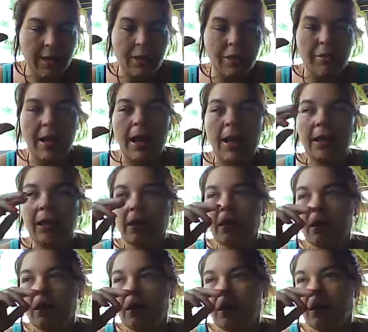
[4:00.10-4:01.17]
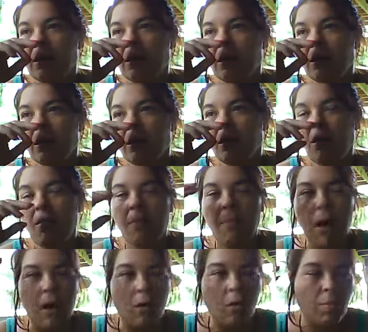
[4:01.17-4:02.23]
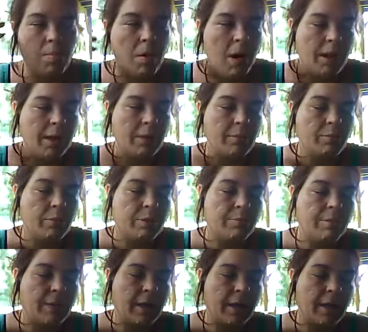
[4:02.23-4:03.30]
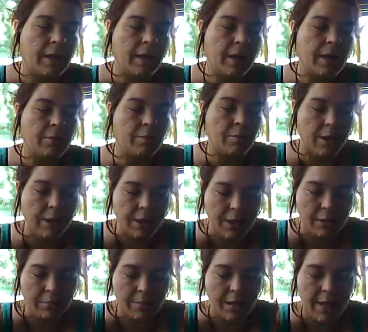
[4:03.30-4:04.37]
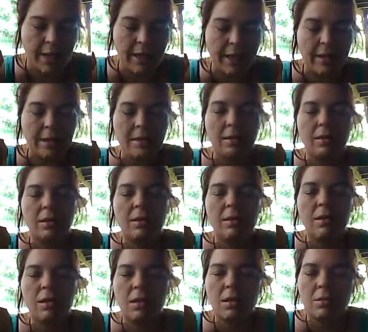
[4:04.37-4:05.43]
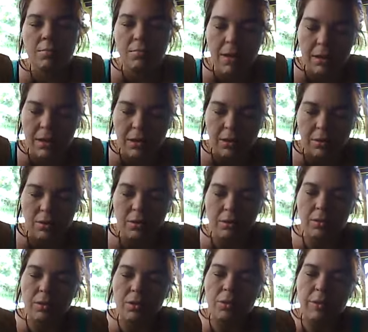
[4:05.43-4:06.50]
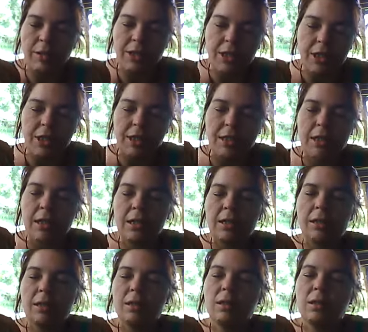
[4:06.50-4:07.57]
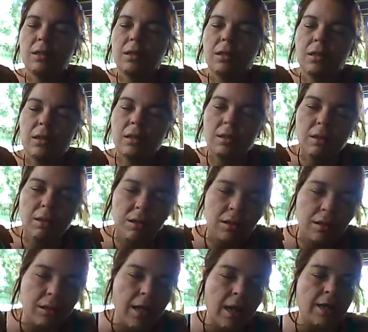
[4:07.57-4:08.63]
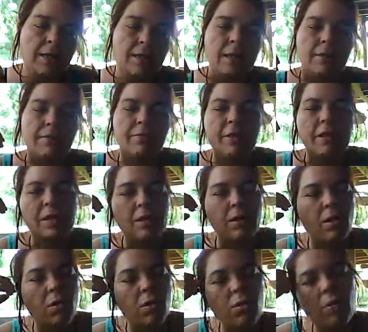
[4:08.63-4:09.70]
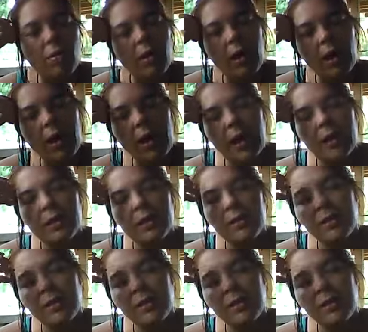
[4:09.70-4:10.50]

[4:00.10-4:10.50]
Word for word: do that, my whole body would be in raging pain, muscle twitches, neck stiffness, whole head